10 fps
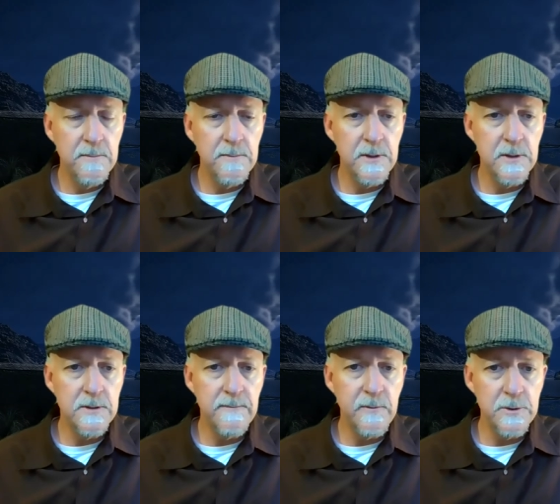Because
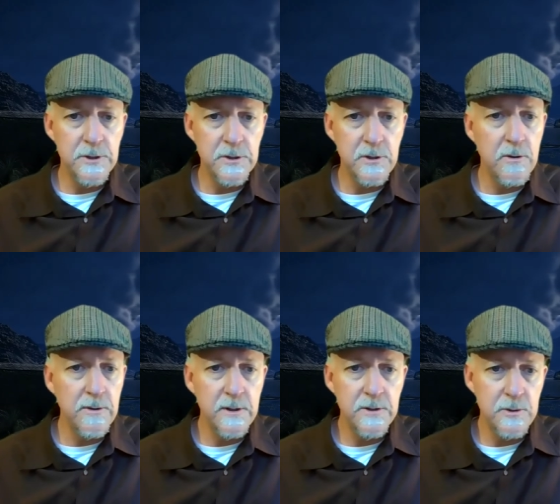if it was just her,
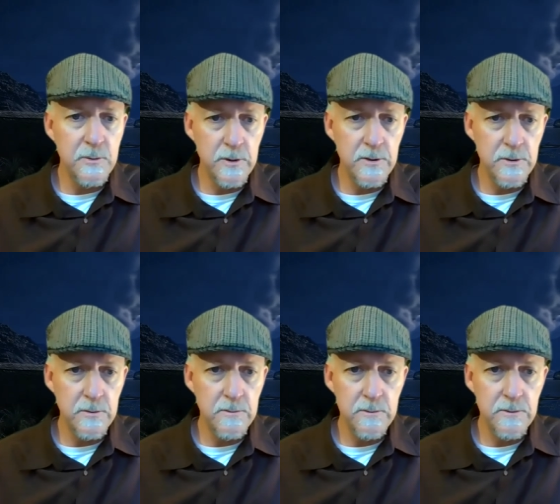then she wouldn't
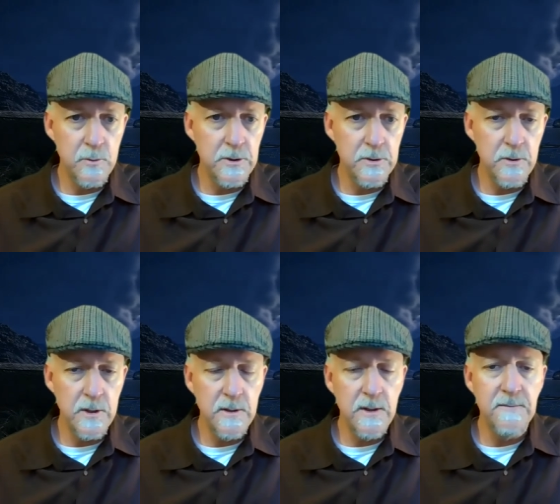she wouldn't do it
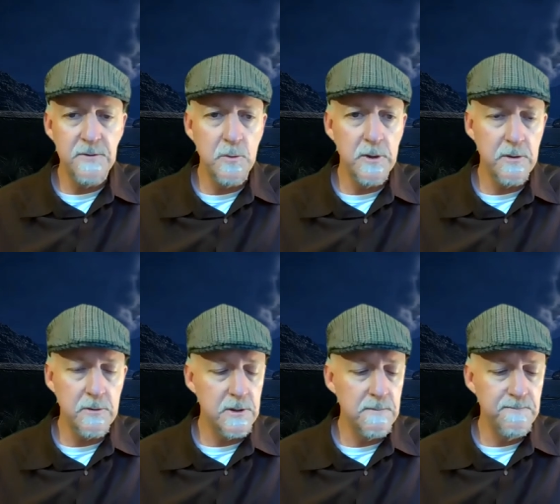if she were
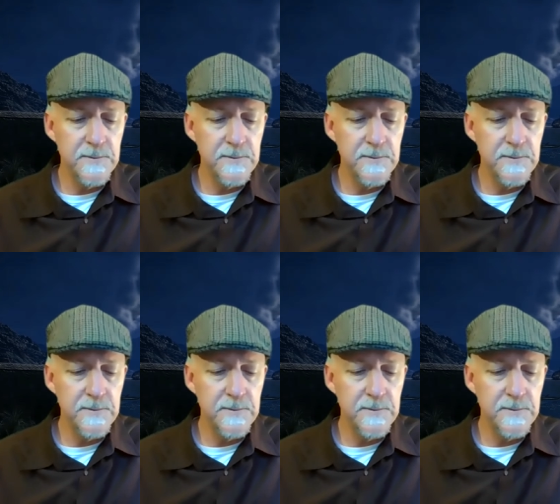guilty.